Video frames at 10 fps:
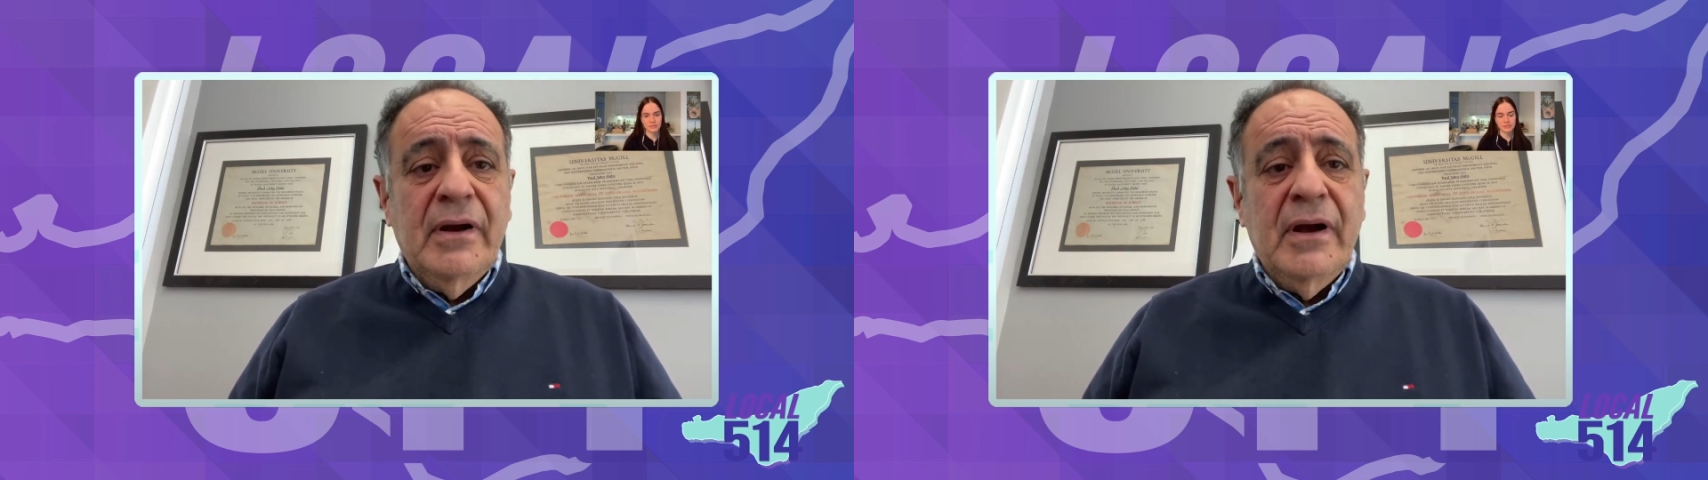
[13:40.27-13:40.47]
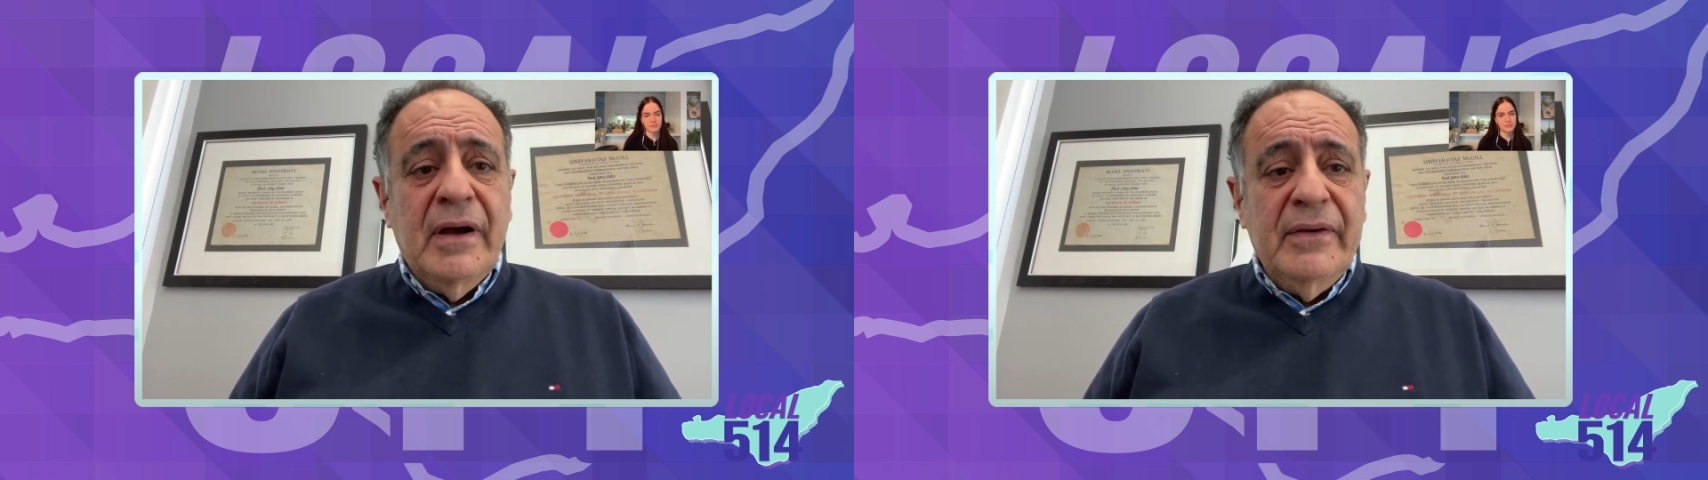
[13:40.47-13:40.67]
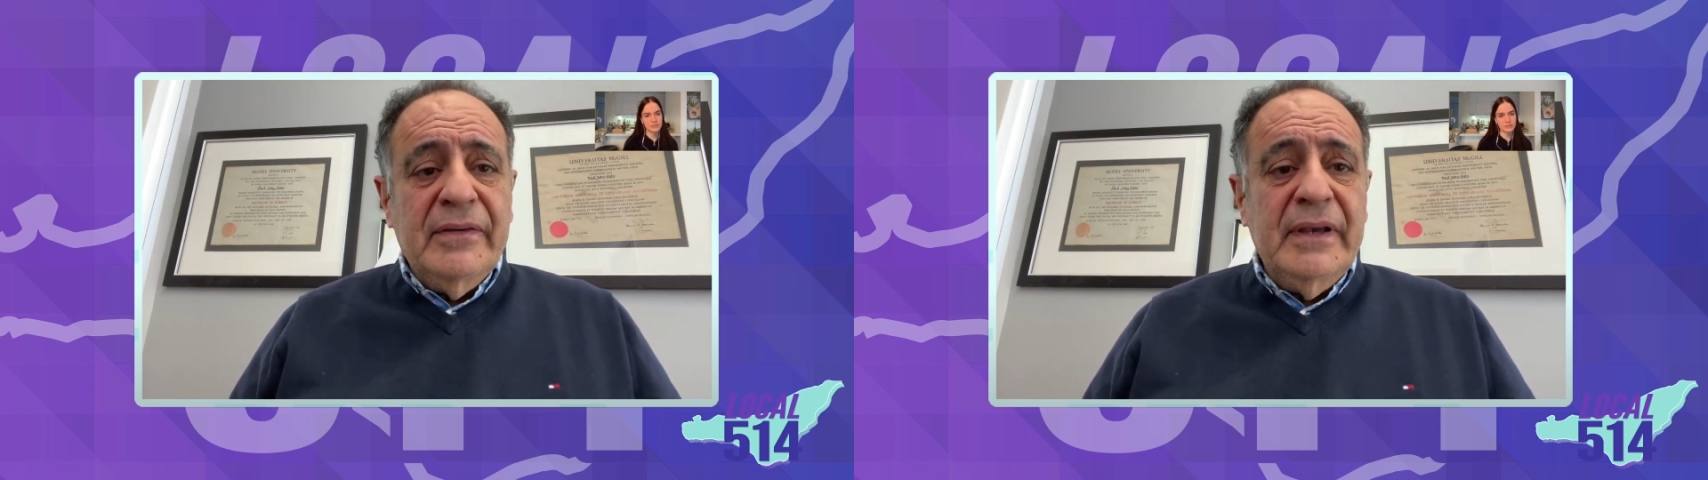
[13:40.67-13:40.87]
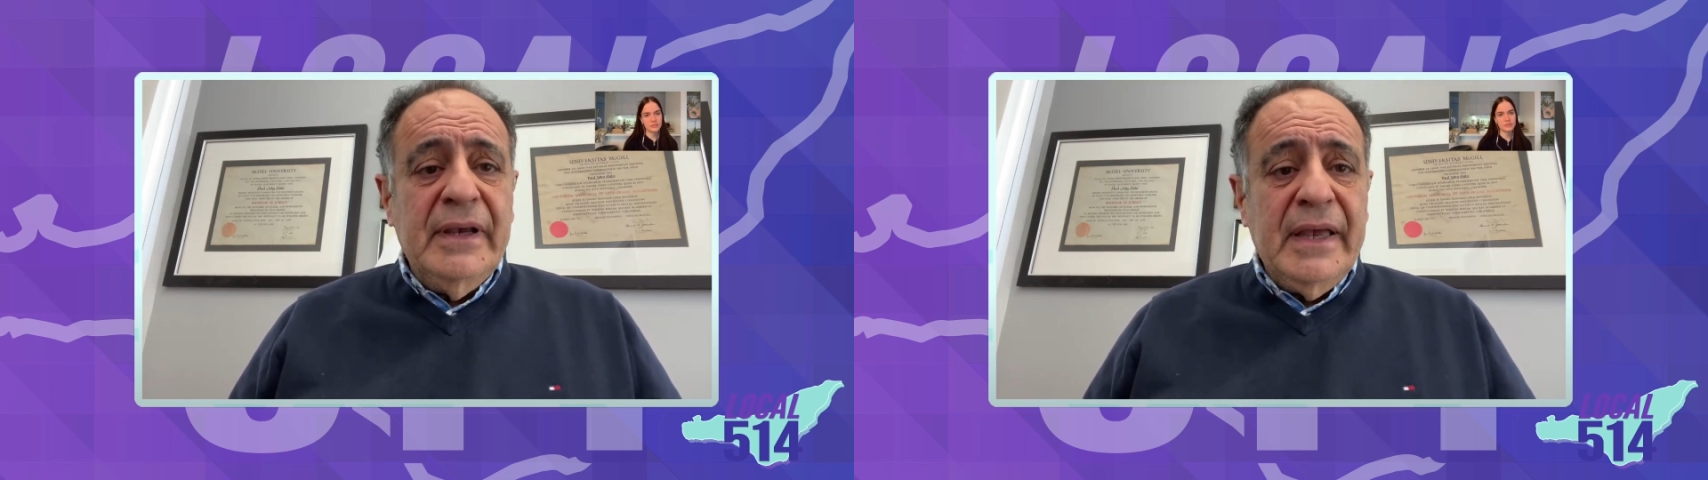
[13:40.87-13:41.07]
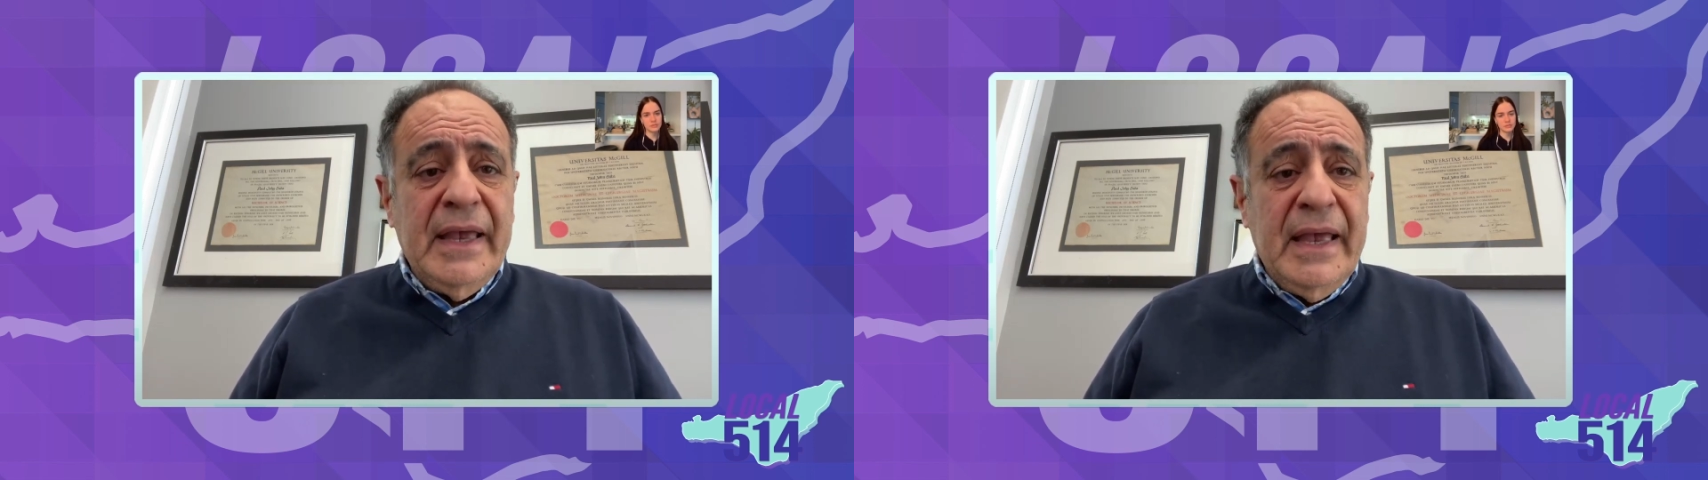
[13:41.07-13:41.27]
Obviously,
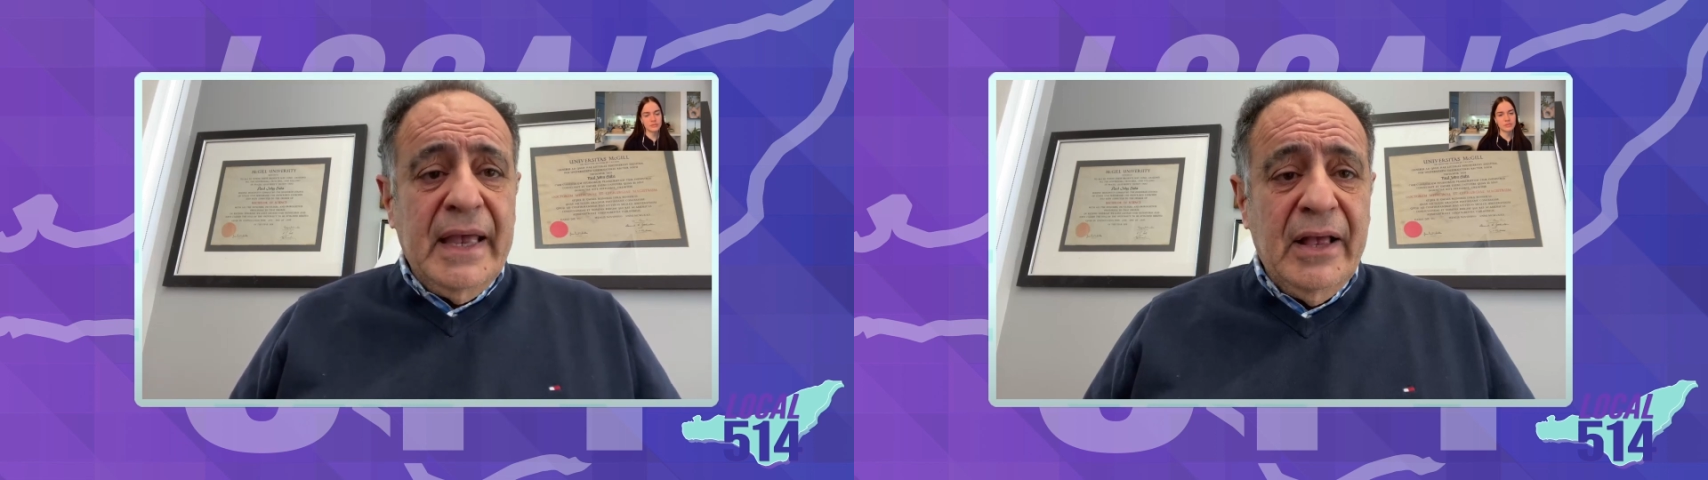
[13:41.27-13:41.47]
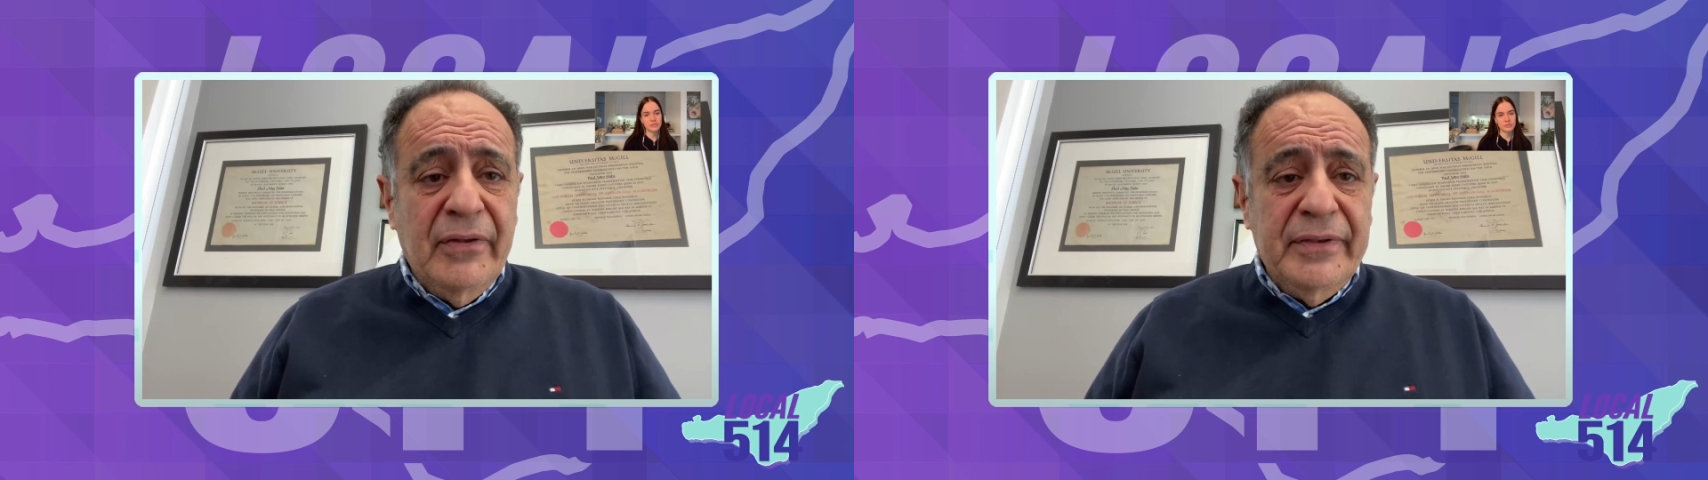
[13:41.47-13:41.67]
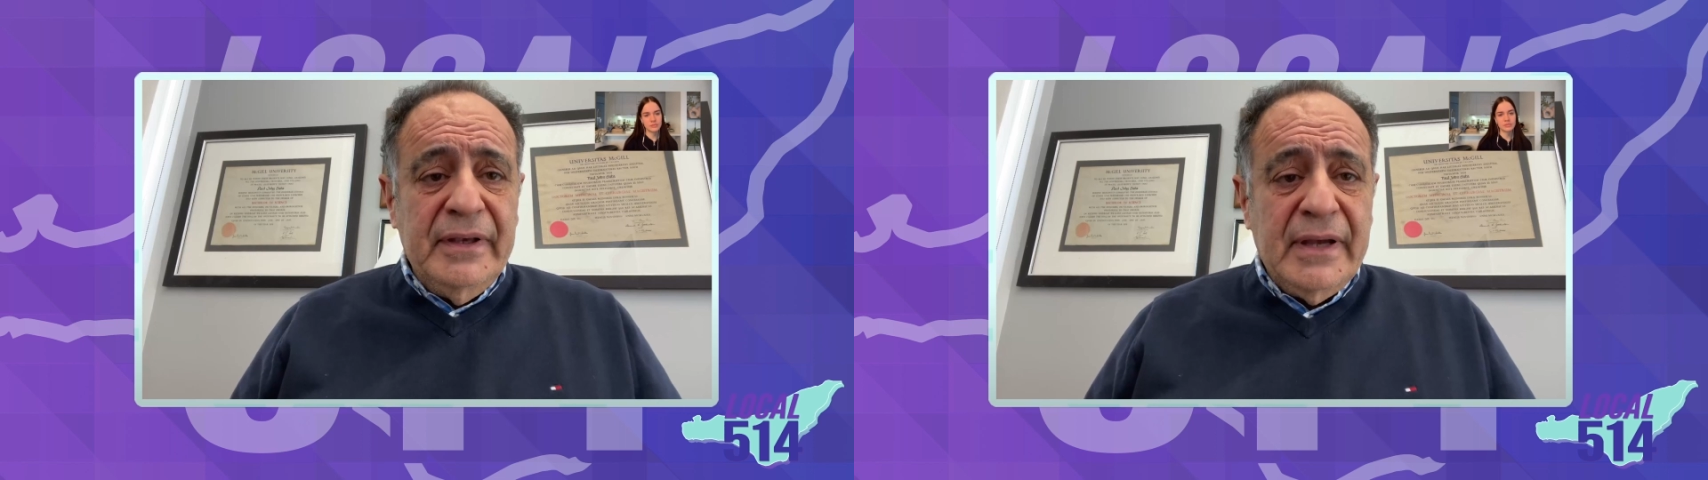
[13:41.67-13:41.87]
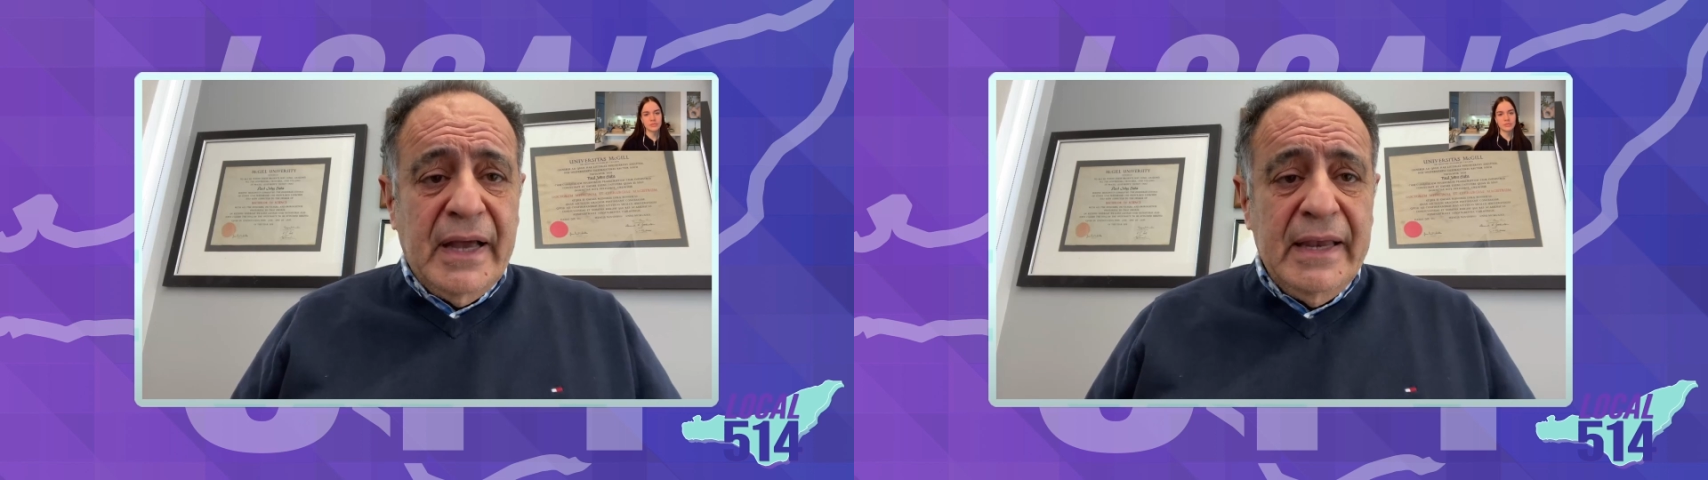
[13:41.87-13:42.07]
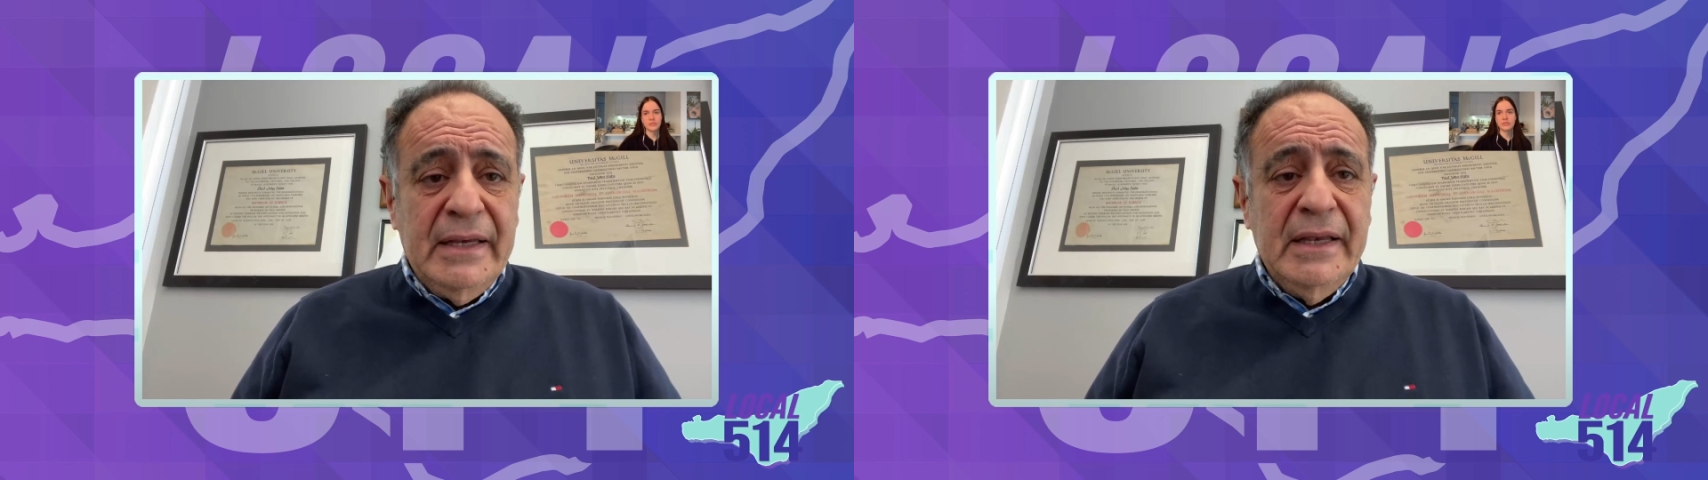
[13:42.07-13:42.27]
healthy
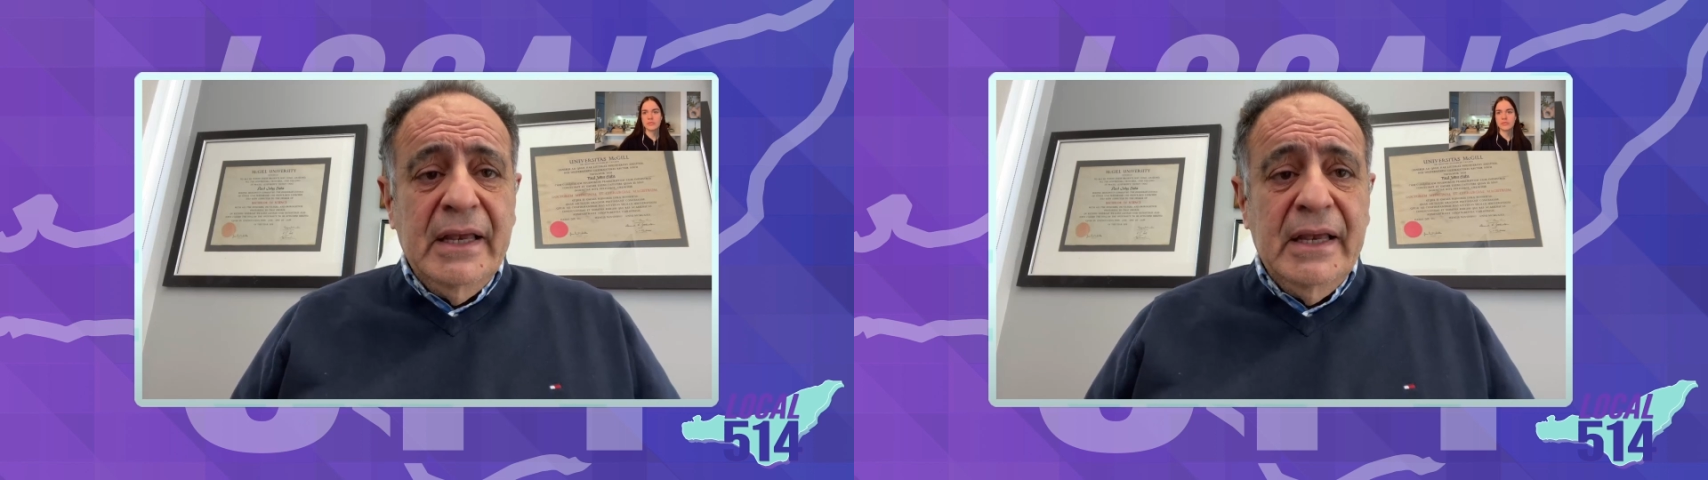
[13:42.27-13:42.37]
diet,